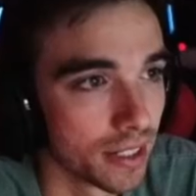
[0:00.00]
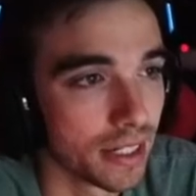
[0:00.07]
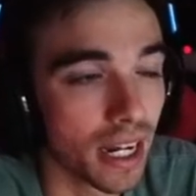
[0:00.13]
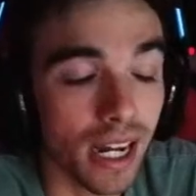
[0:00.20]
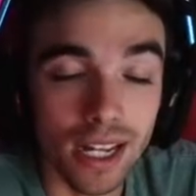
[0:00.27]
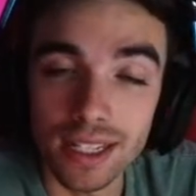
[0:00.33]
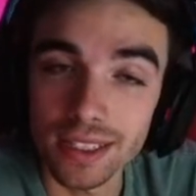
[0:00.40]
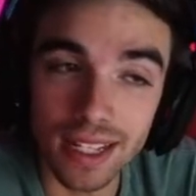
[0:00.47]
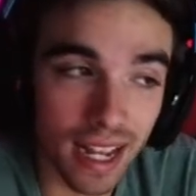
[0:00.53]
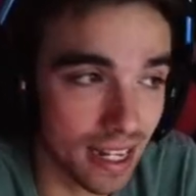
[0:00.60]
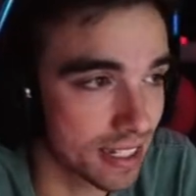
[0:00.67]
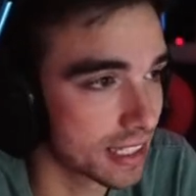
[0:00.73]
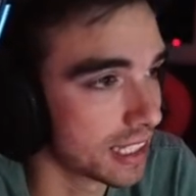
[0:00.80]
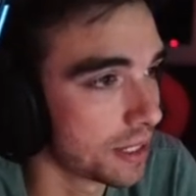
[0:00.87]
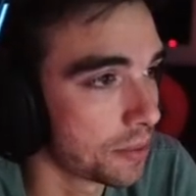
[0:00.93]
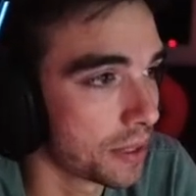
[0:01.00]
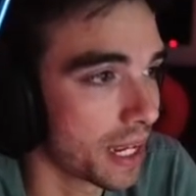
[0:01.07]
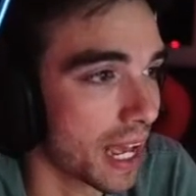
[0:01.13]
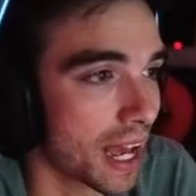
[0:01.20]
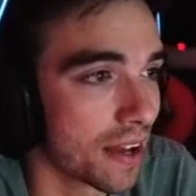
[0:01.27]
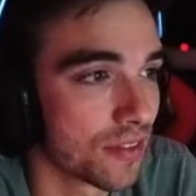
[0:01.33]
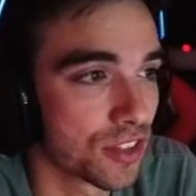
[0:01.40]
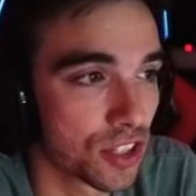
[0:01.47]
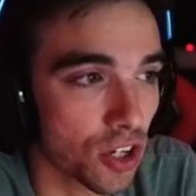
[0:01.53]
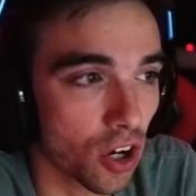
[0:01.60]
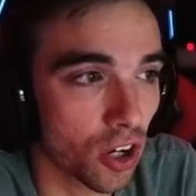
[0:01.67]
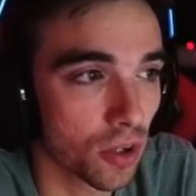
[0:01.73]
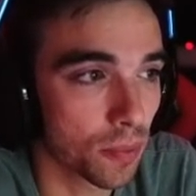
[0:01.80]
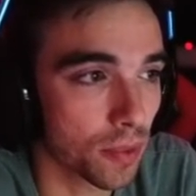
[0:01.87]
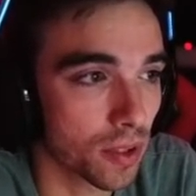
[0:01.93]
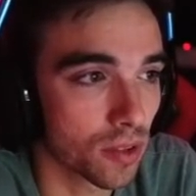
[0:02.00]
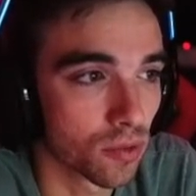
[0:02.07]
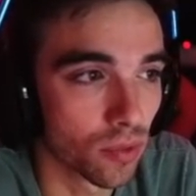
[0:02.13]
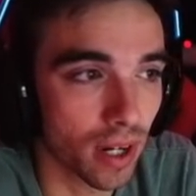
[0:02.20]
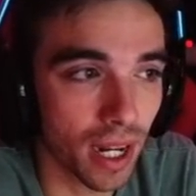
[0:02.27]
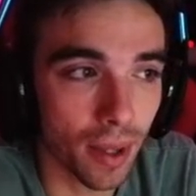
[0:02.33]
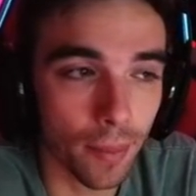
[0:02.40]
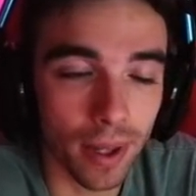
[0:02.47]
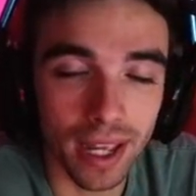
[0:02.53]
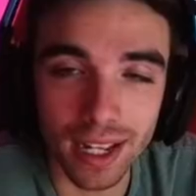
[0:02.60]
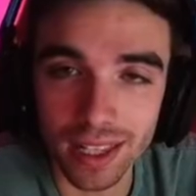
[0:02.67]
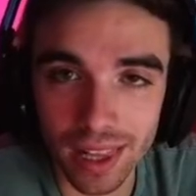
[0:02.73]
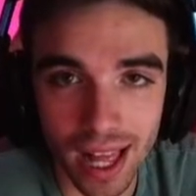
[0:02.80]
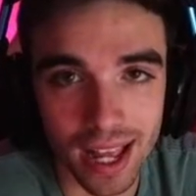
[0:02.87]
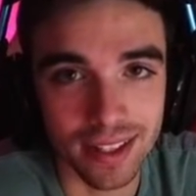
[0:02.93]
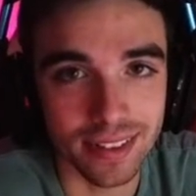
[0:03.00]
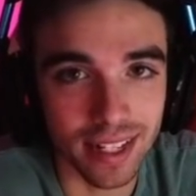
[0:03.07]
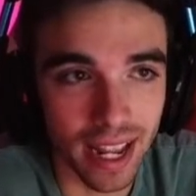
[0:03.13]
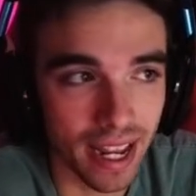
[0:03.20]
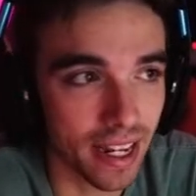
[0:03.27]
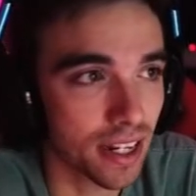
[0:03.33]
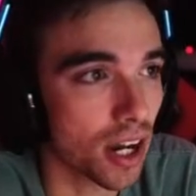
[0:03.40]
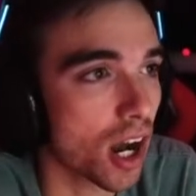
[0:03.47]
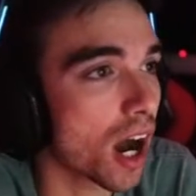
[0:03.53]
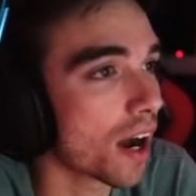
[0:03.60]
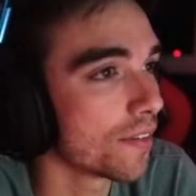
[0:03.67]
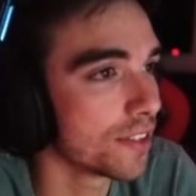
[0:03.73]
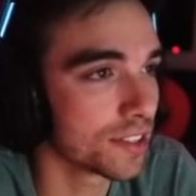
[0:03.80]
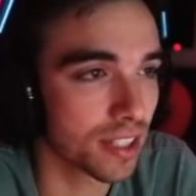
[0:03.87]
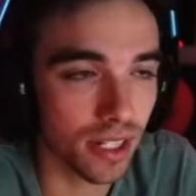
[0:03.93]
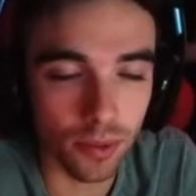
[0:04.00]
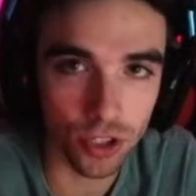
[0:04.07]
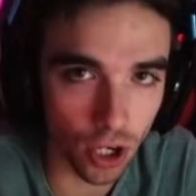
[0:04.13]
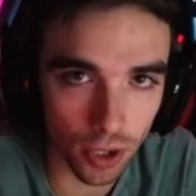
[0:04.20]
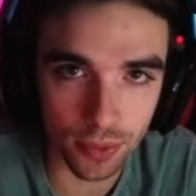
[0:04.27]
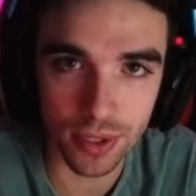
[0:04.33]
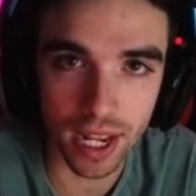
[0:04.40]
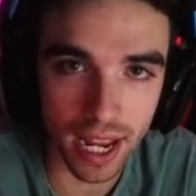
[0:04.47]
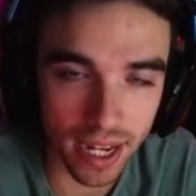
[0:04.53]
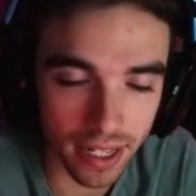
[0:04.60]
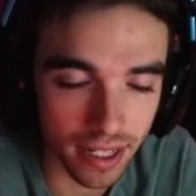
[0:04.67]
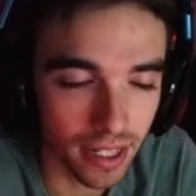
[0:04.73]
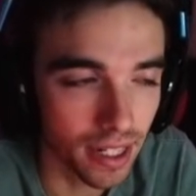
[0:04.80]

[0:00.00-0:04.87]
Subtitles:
Now, lastly, we have sharp, rim, and glass take. Obviously, sharp take.